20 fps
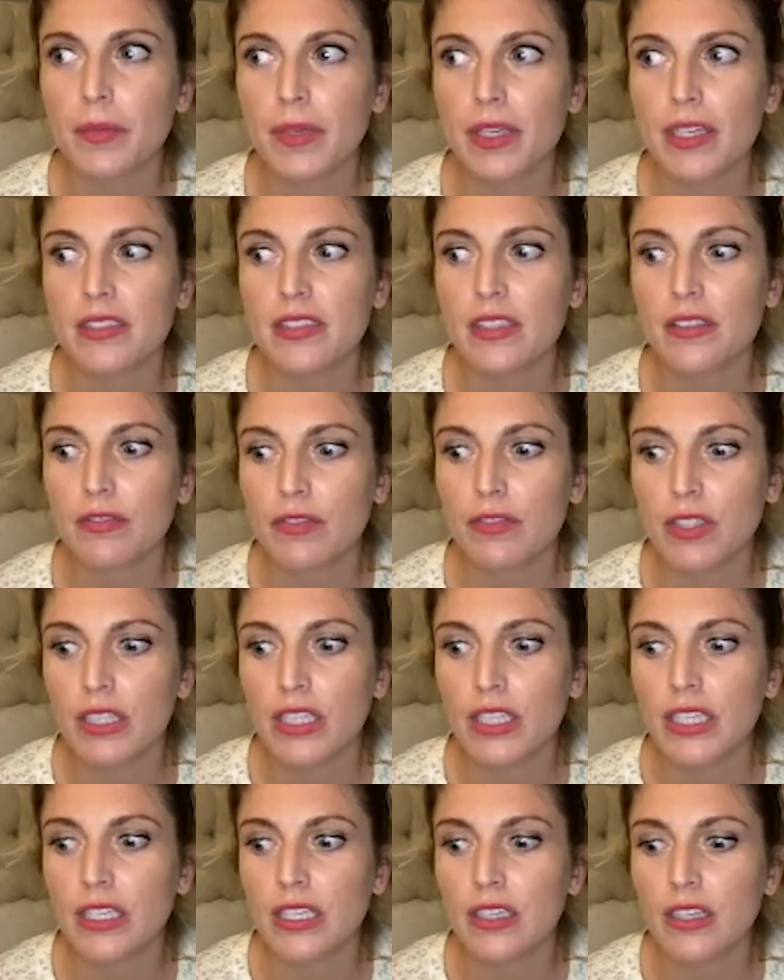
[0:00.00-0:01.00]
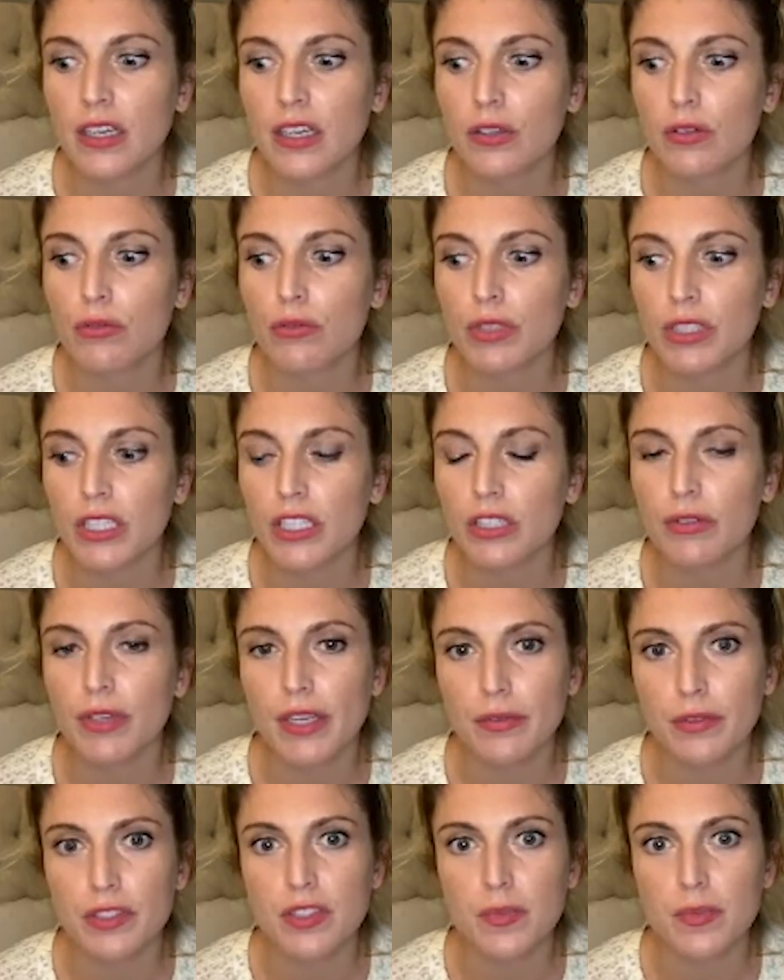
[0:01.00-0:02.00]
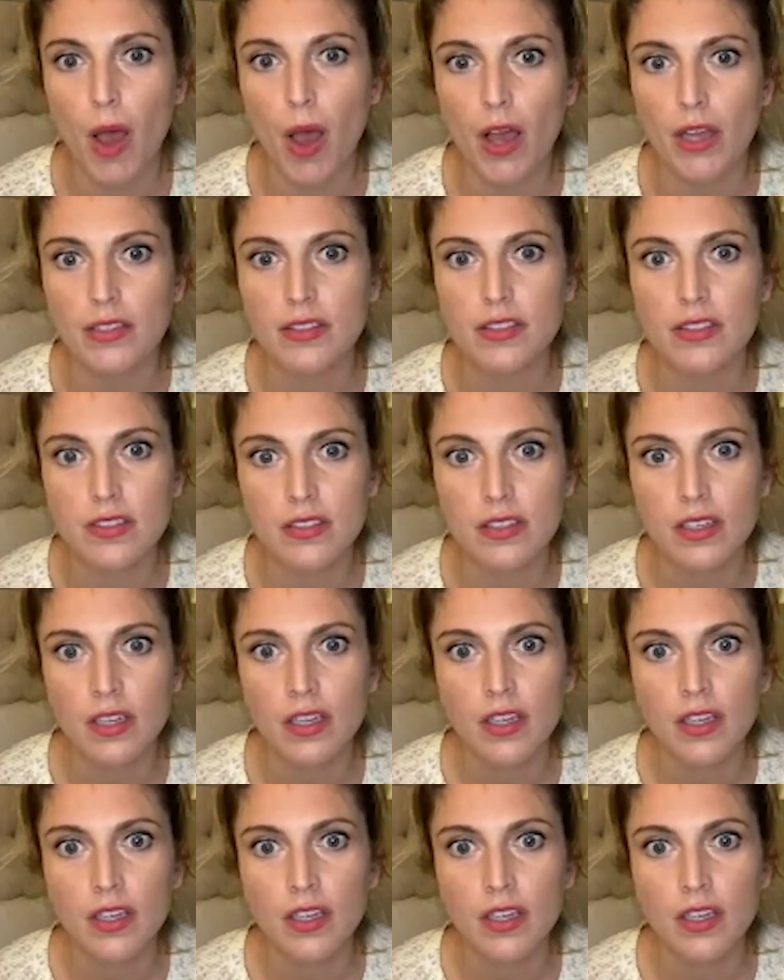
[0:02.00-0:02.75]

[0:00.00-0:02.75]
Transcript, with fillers: because I feel like it got a really great response